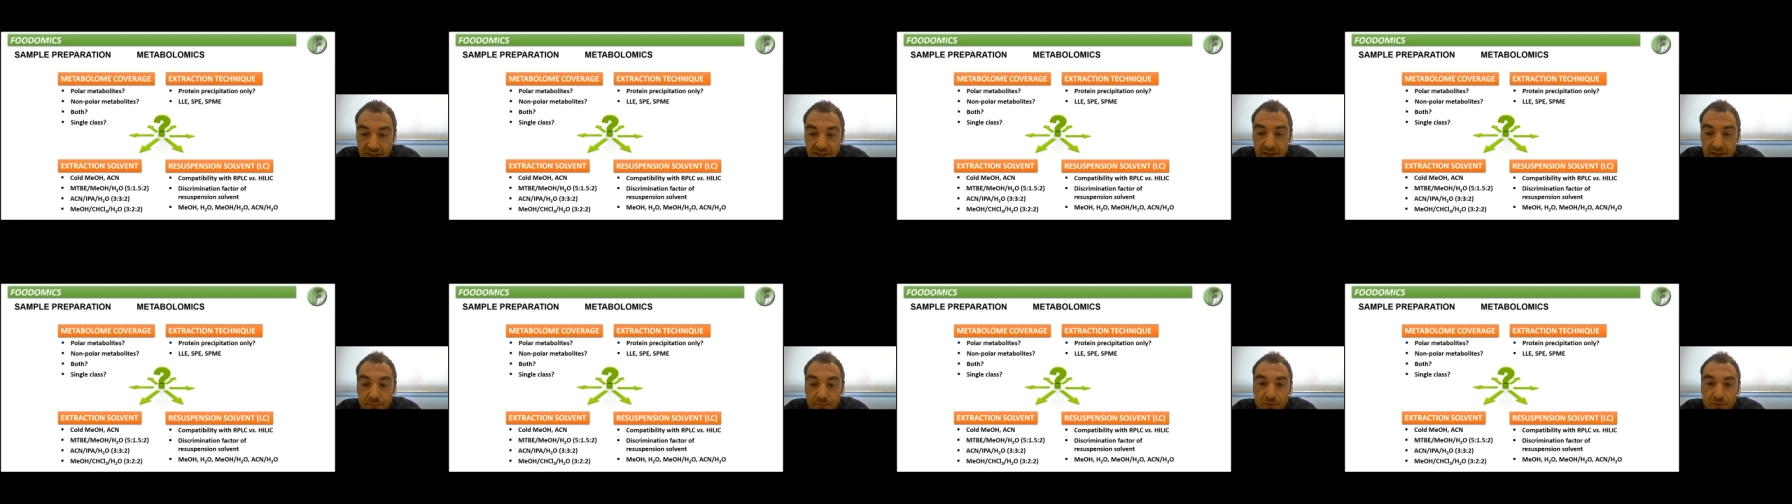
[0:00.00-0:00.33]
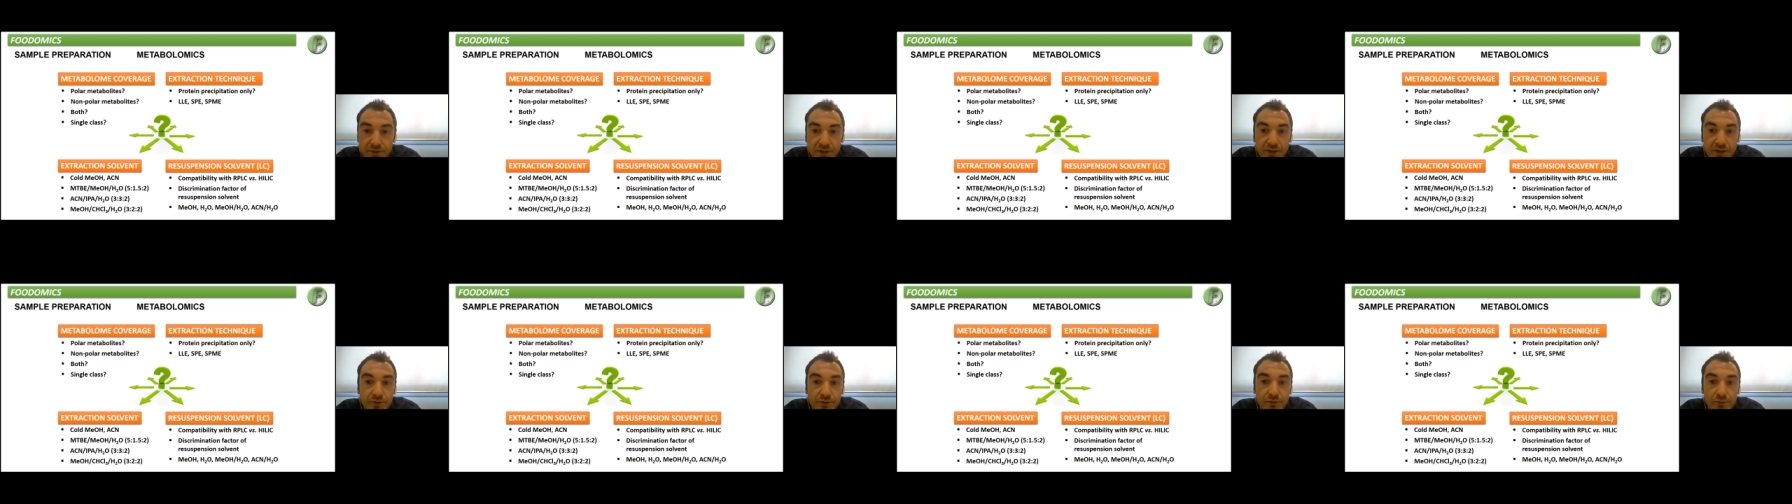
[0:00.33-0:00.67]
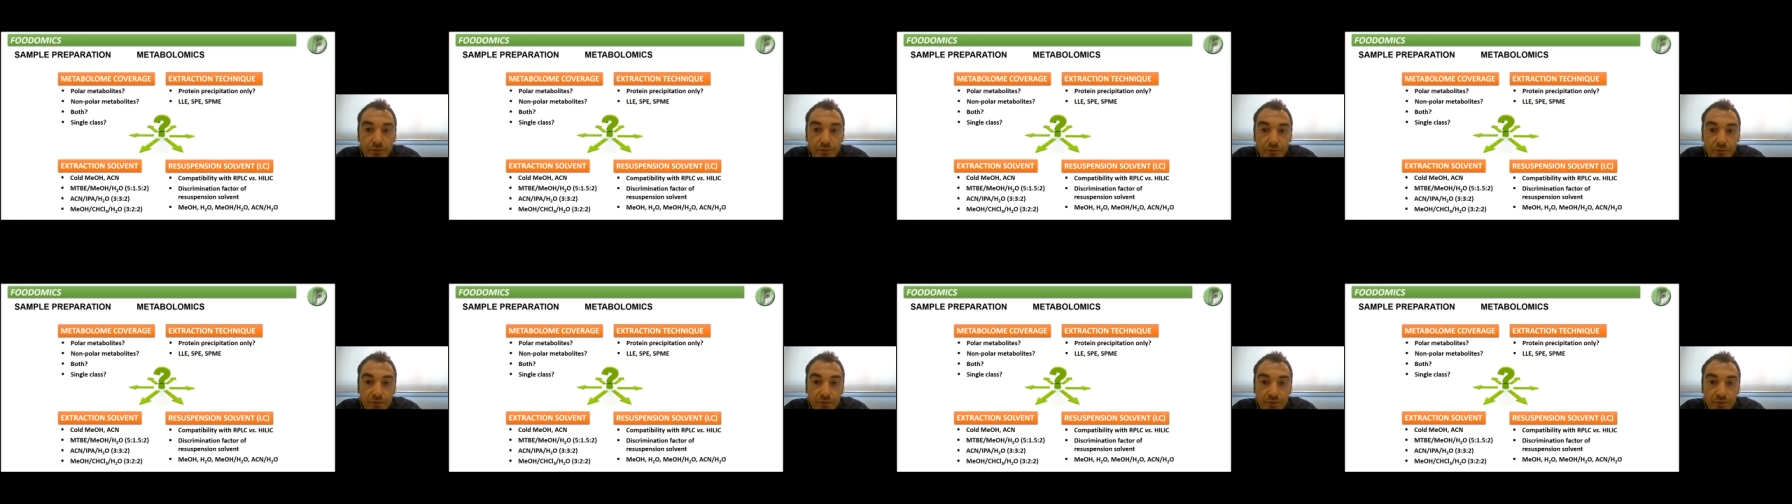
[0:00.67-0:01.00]
samples
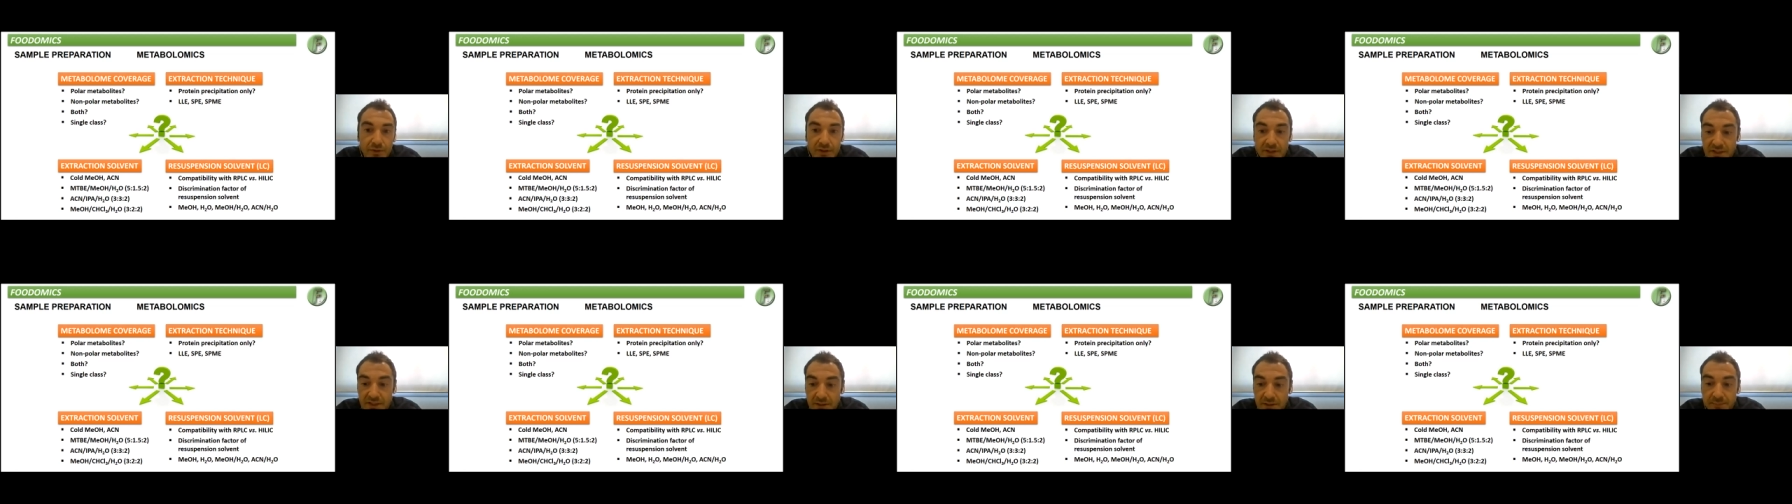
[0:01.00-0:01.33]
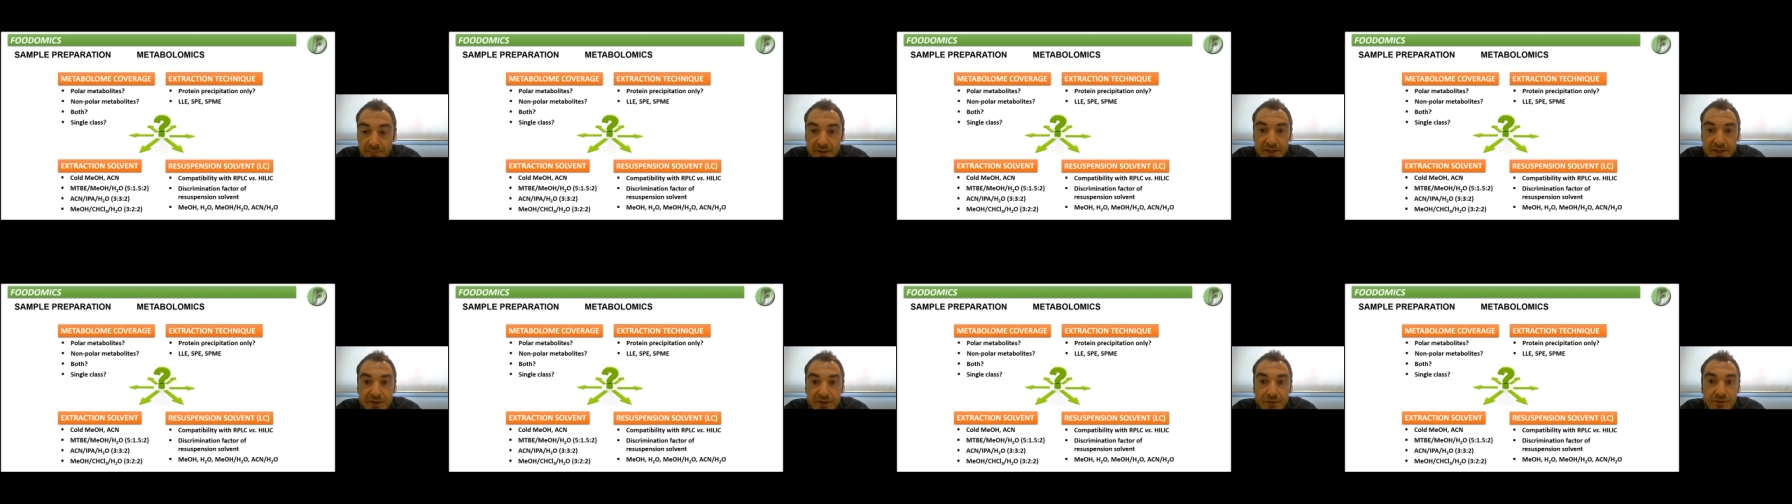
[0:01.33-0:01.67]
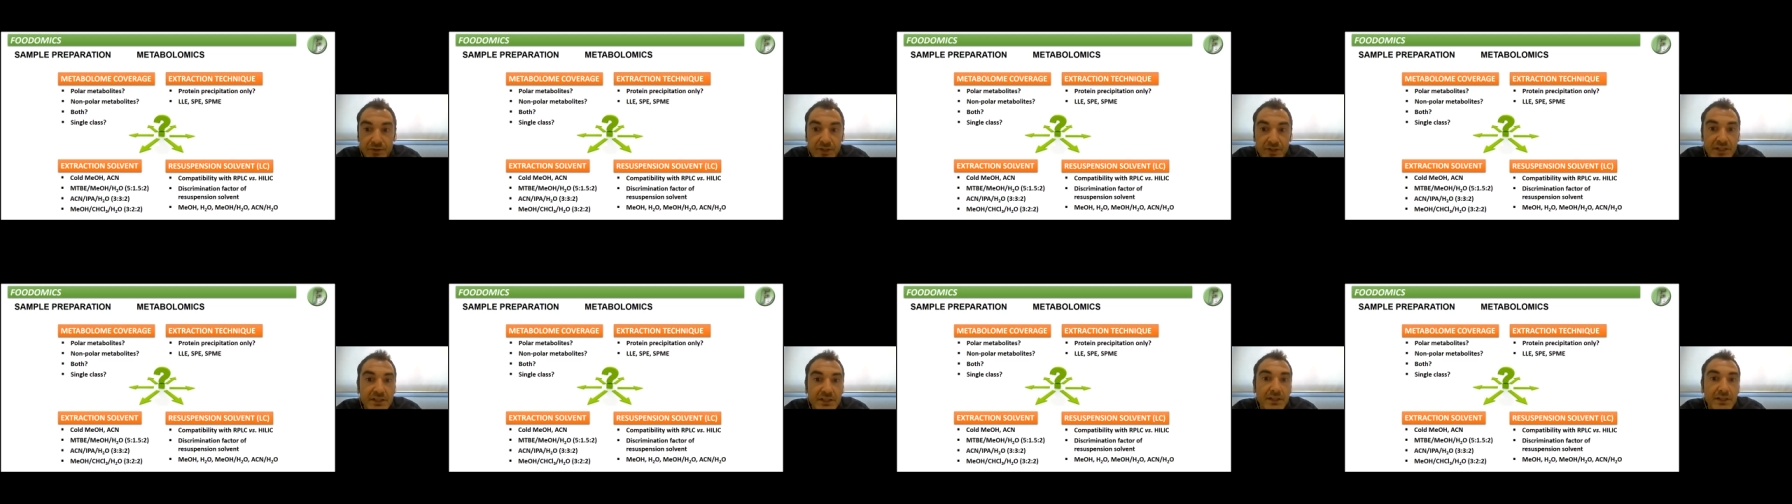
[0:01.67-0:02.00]
into the separation
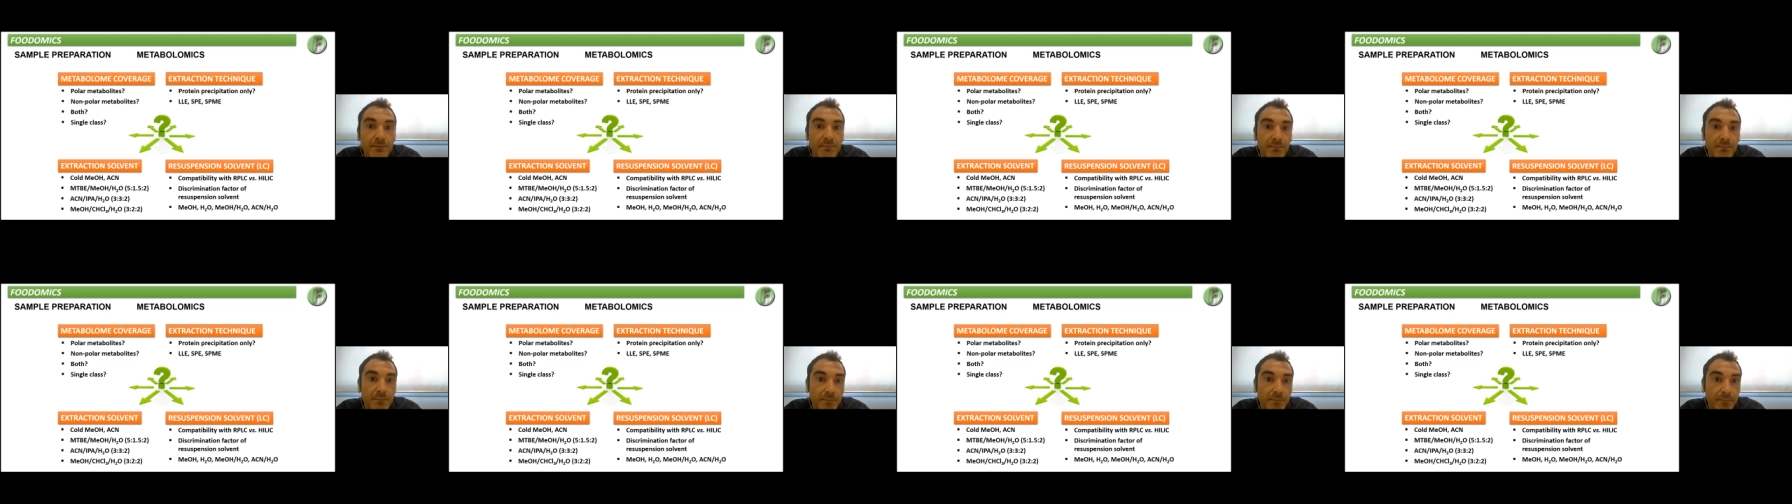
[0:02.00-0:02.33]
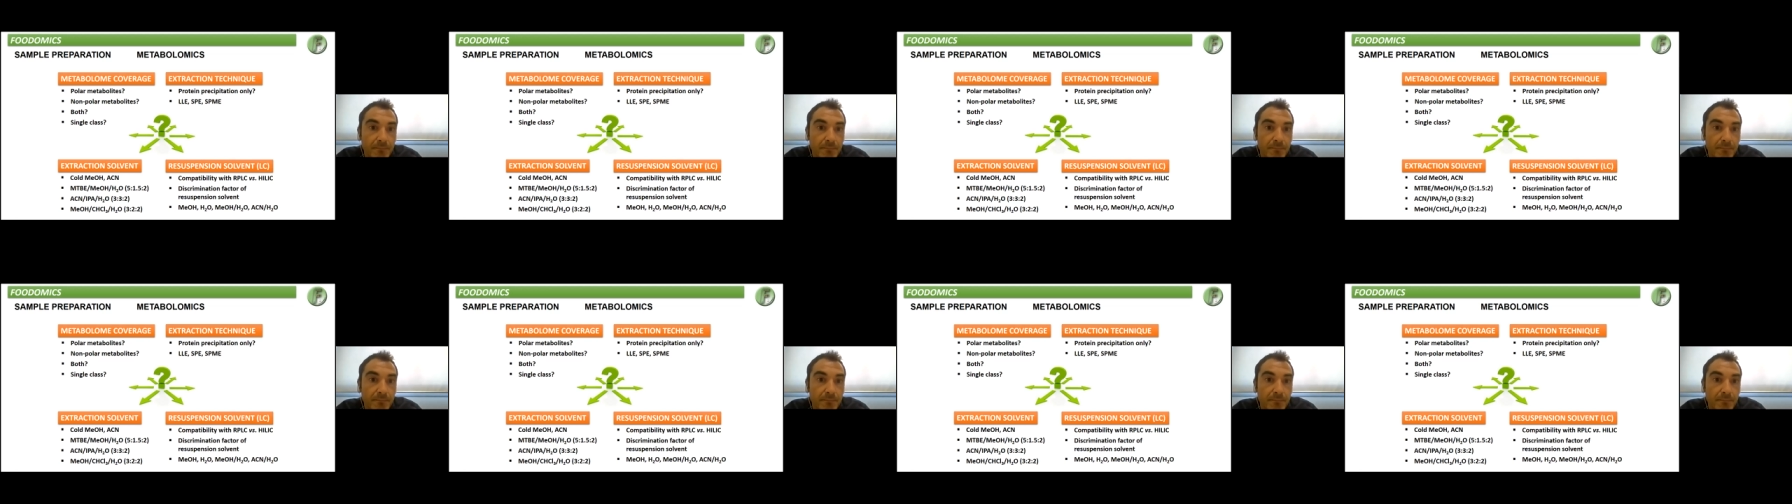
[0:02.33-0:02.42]
system.